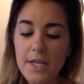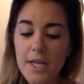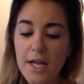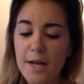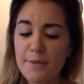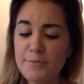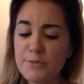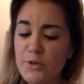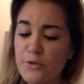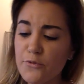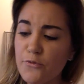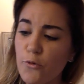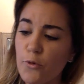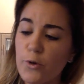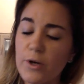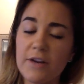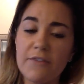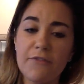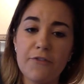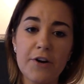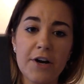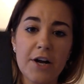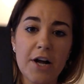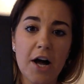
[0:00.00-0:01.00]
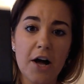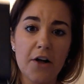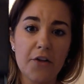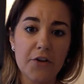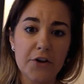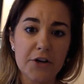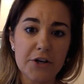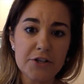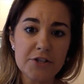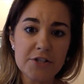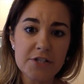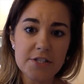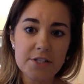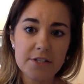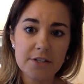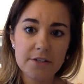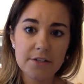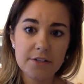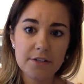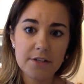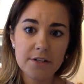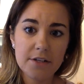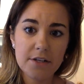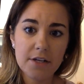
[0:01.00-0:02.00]
Comes with 4 different colors.
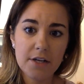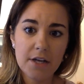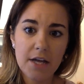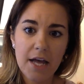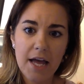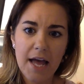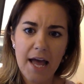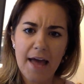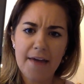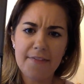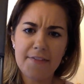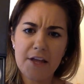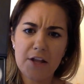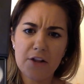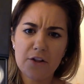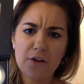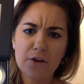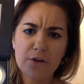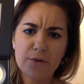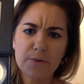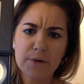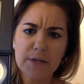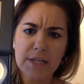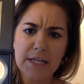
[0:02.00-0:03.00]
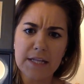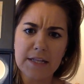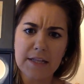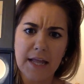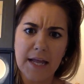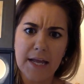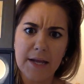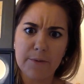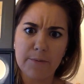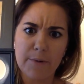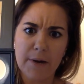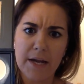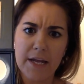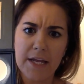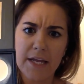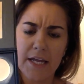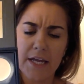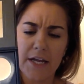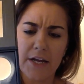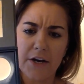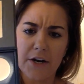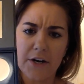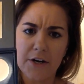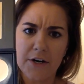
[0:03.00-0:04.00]
And they look really light right
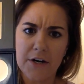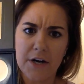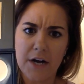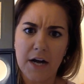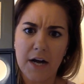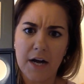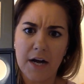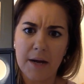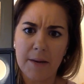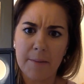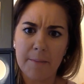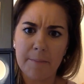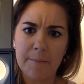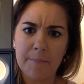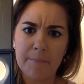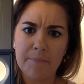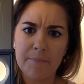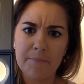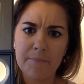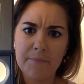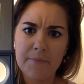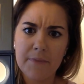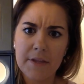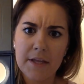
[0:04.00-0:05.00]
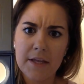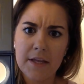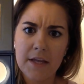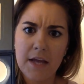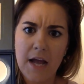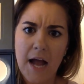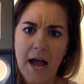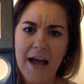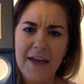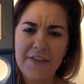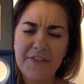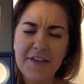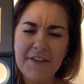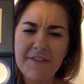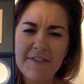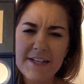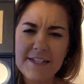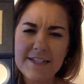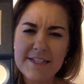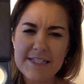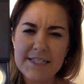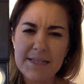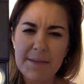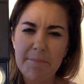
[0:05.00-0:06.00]
here. I think
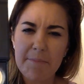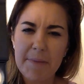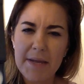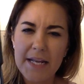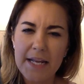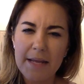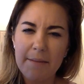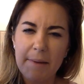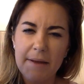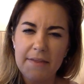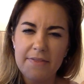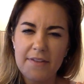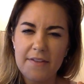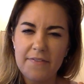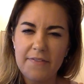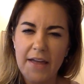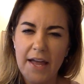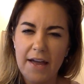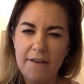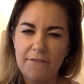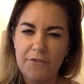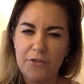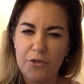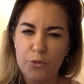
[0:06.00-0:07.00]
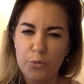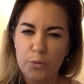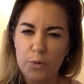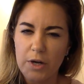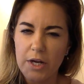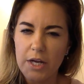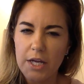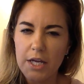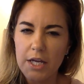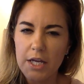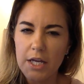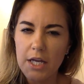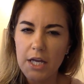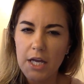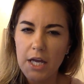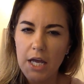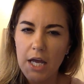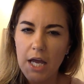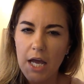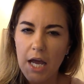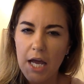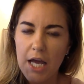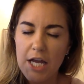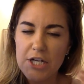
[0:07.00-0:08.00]
this is the medium. I think they have 3.
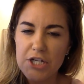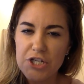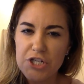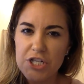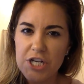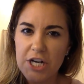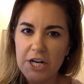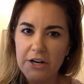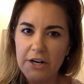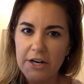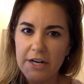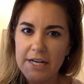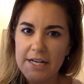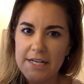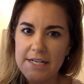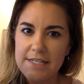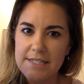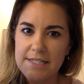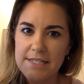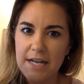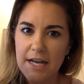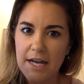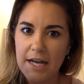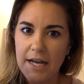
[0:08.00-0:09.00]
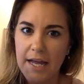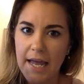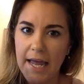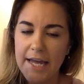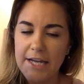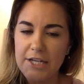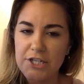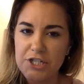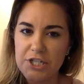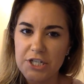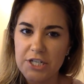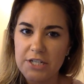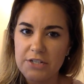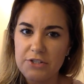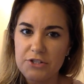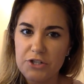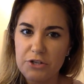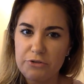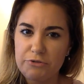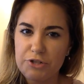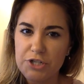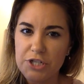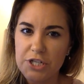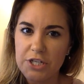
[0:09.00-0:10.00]
And Shara is Asian,
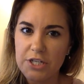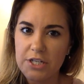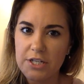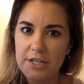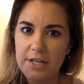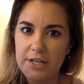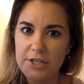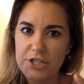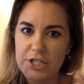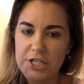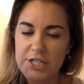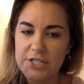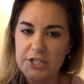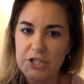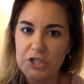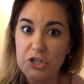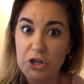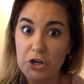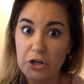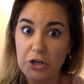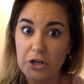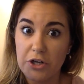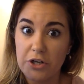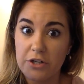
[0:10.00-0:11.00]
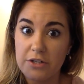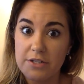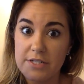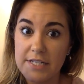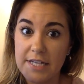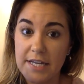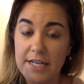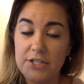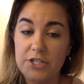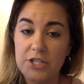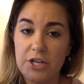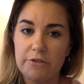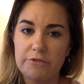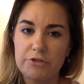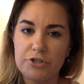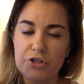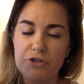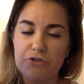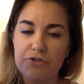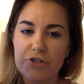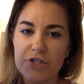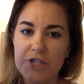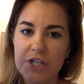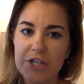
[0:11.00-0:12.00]
so she is a darker skin tone.
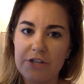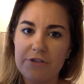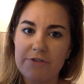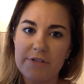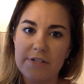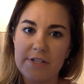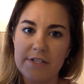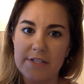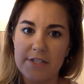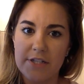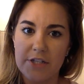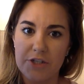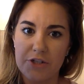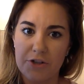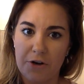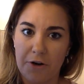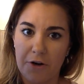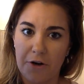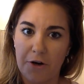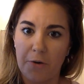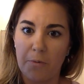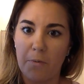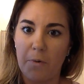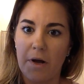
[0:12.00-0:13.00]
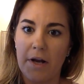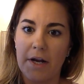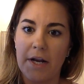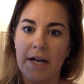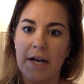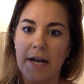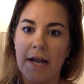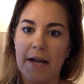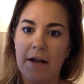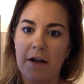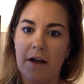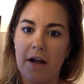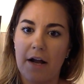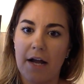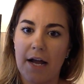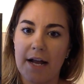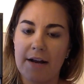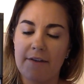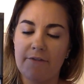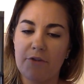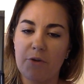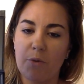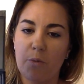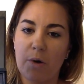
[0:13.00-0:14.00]
So she uses the darker one, and I got
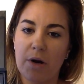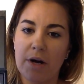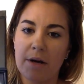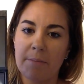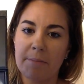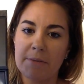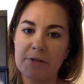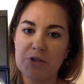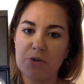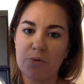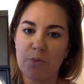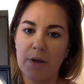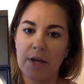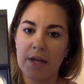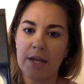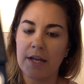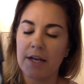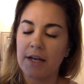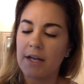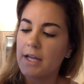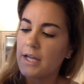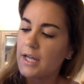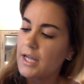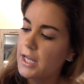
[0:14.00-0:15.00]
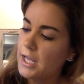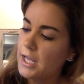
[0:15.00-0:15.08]
kind of the one in between.